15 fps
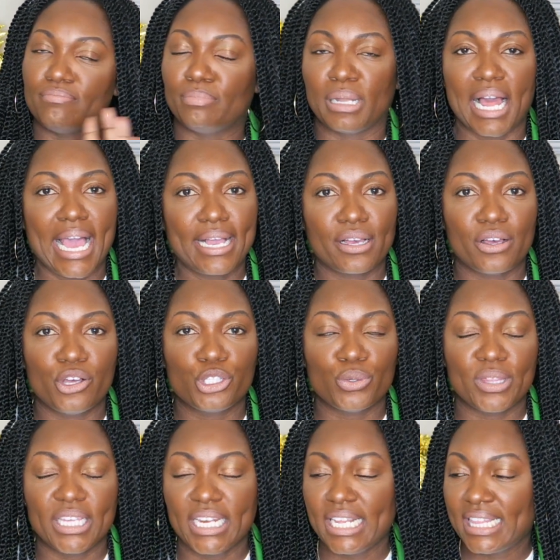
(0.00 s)
Black goes
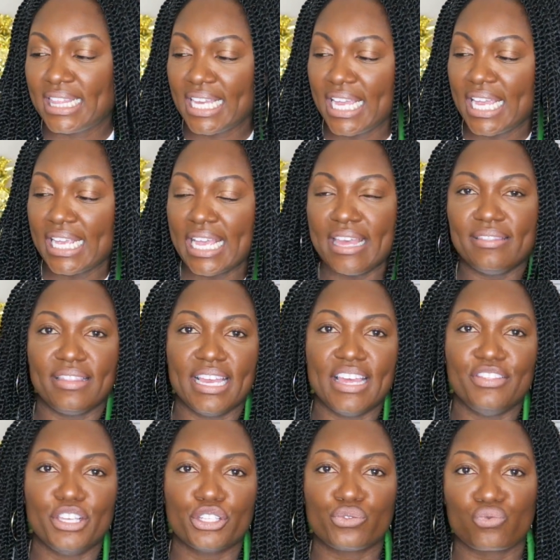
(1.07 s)
with anything, and
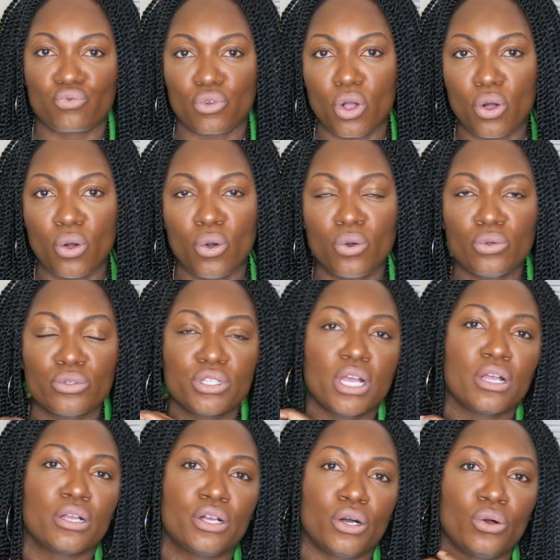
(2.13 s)
then this rose
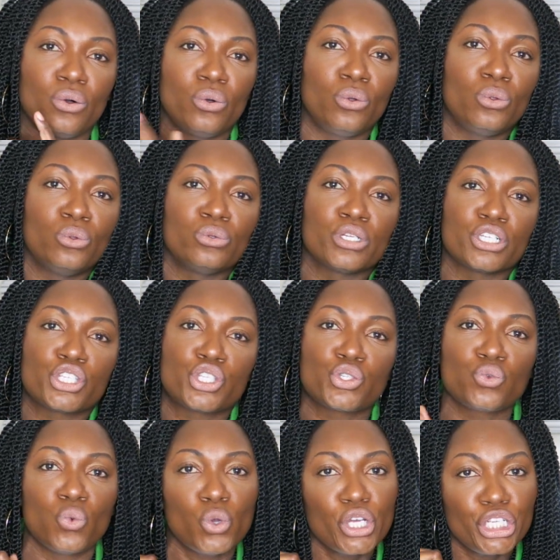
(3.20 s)
gold
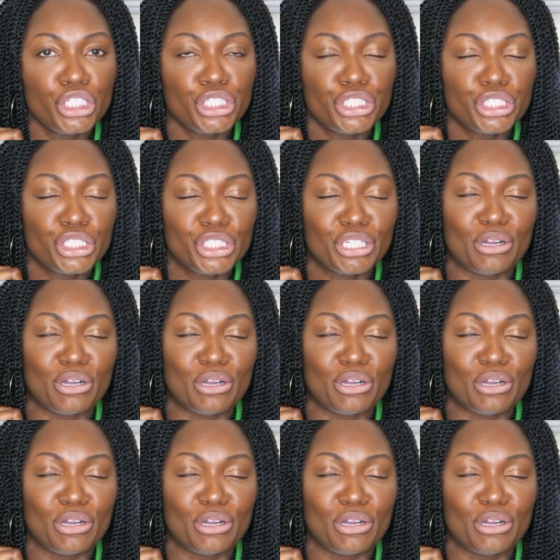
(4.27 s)
swoosh.